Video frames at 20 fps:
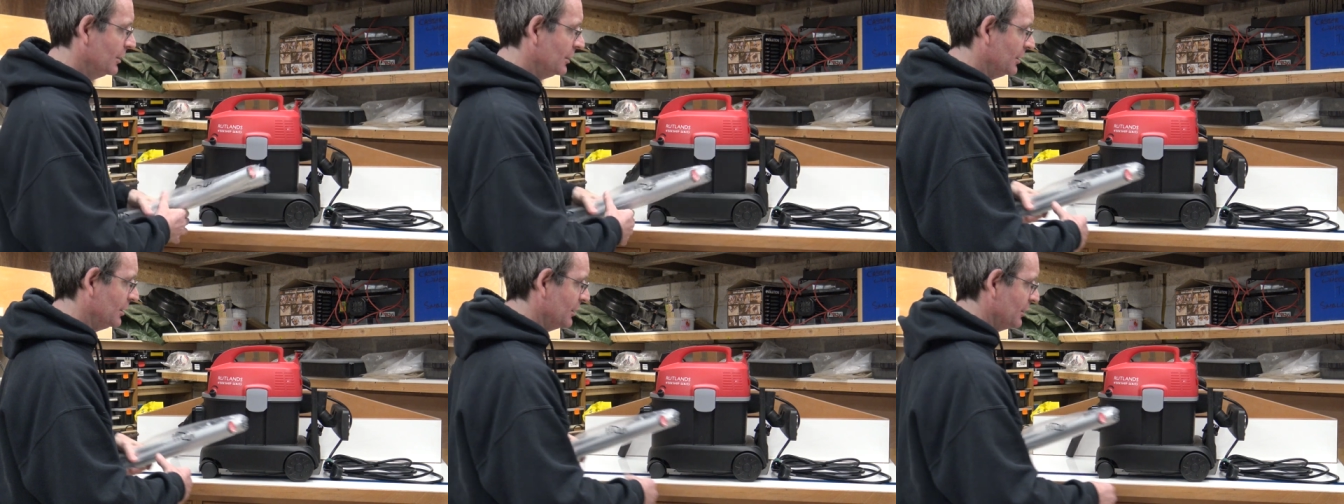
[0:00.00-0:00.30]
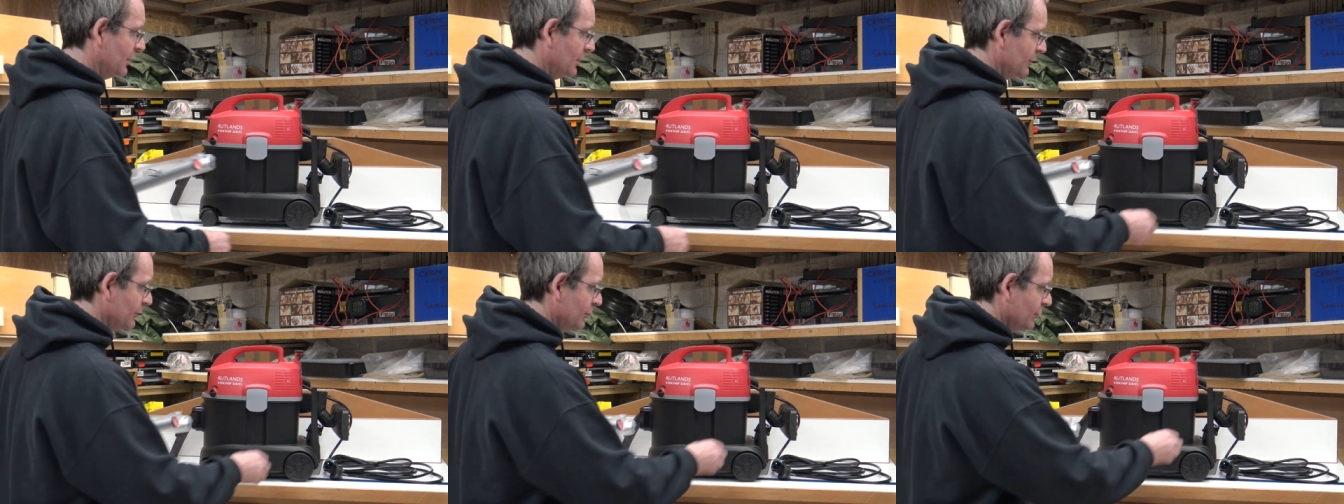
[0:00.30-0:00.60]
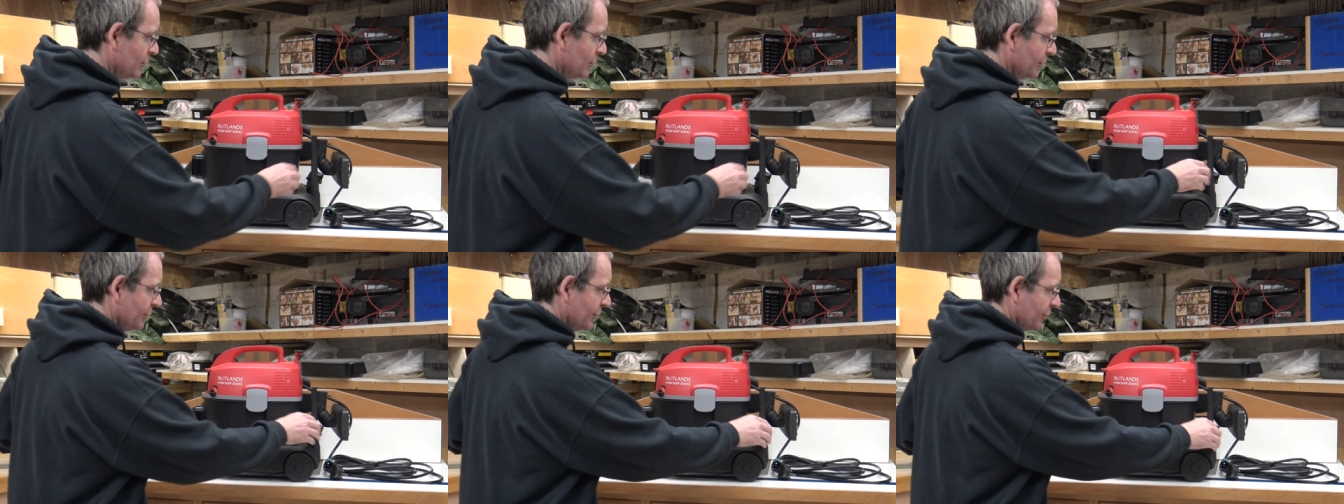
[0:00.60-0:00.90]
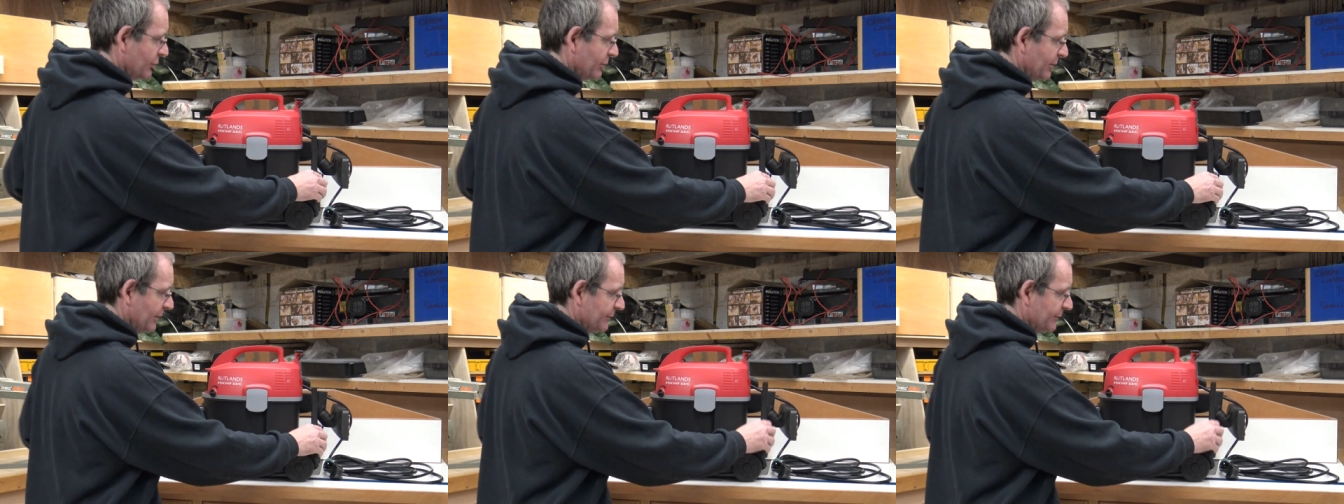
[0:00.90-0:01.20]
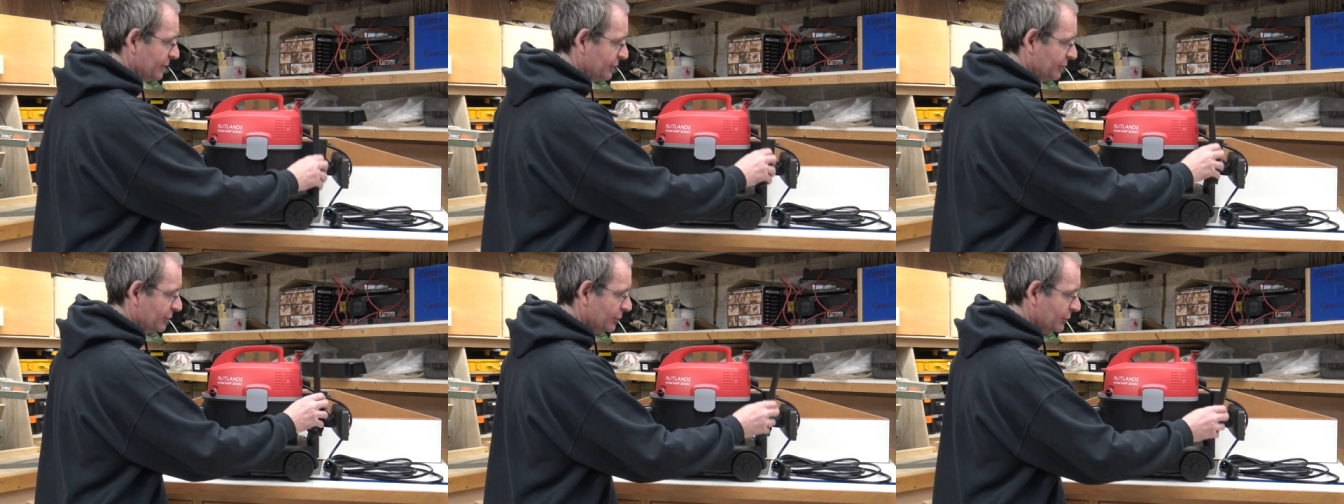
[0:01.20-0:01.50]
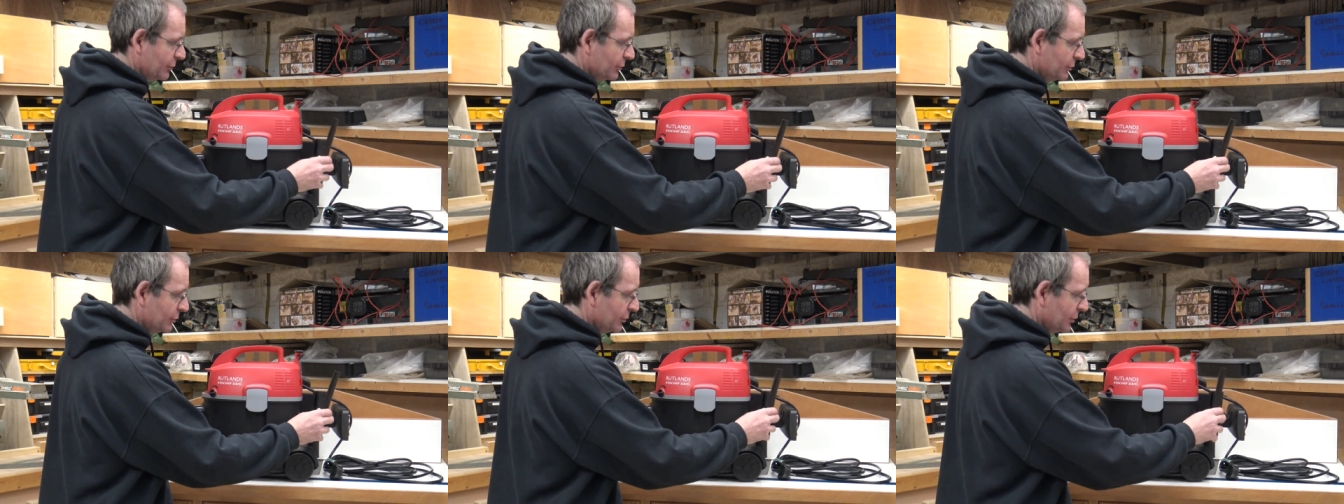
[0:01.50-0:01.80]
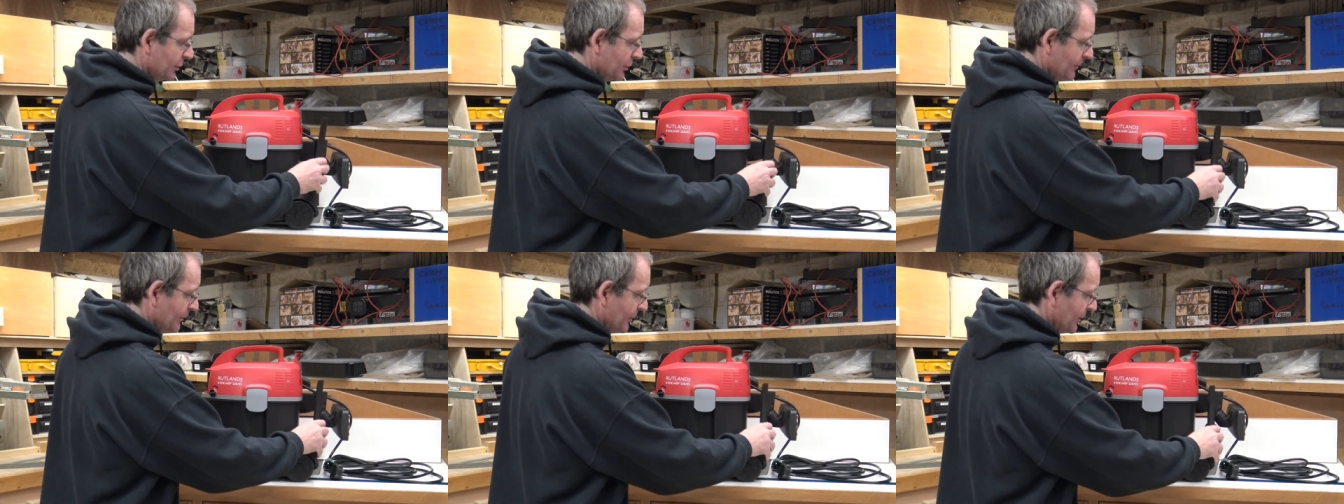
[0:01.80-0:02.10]
Uh, you've got the crevice tool
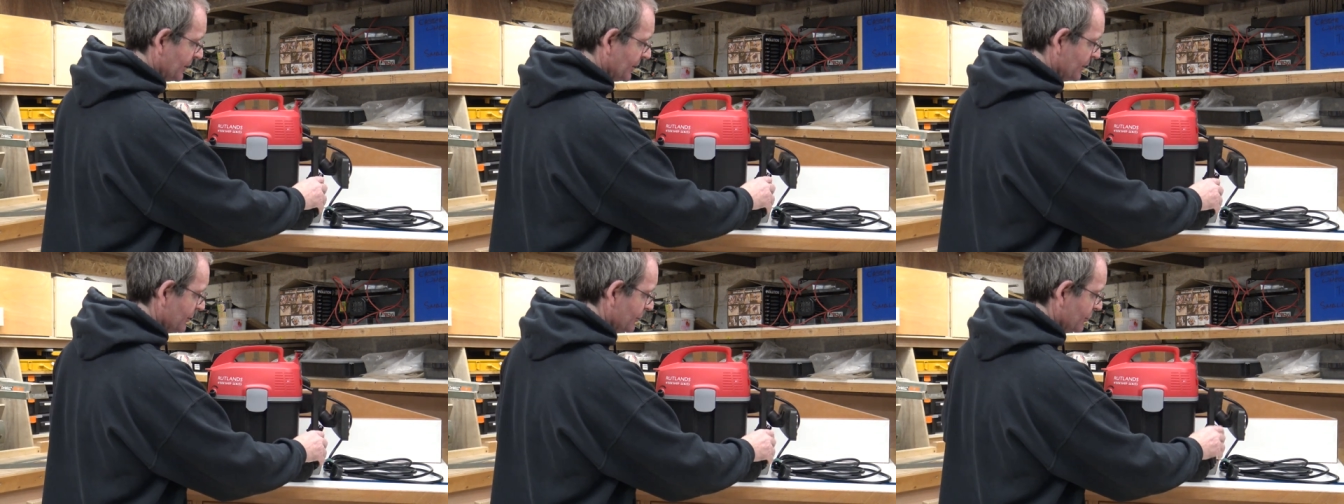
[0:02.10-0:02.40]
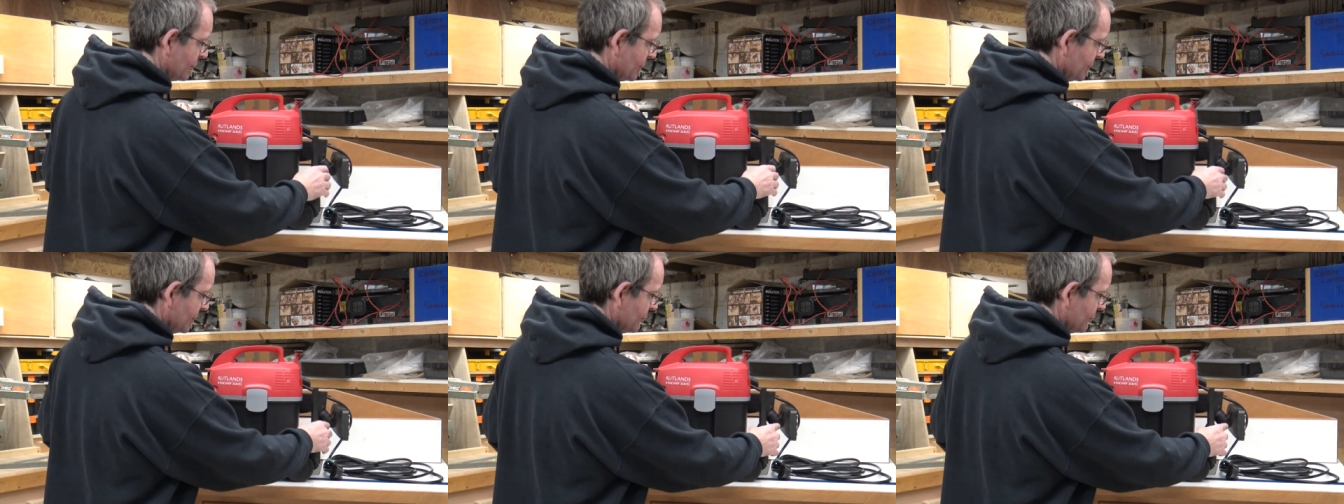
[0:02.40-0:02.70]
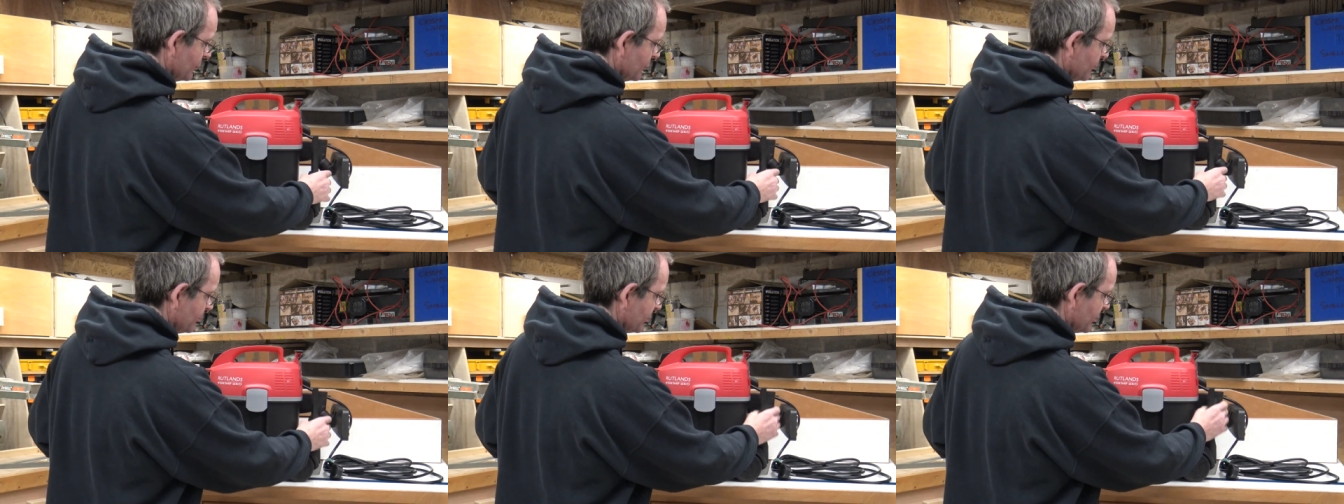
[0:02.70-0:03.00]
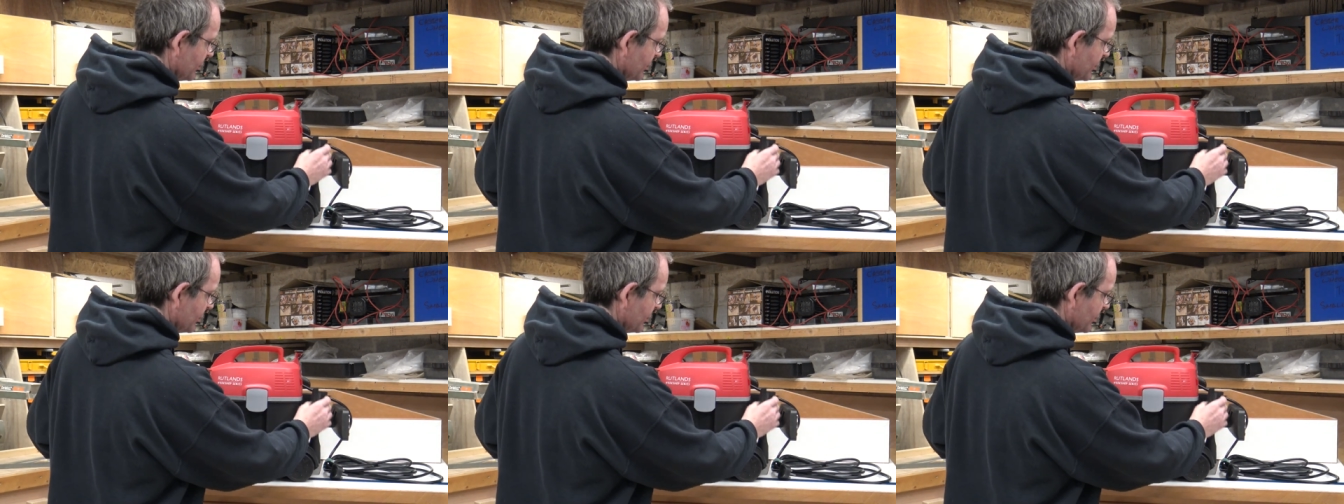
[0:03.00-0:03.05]
and you've got a little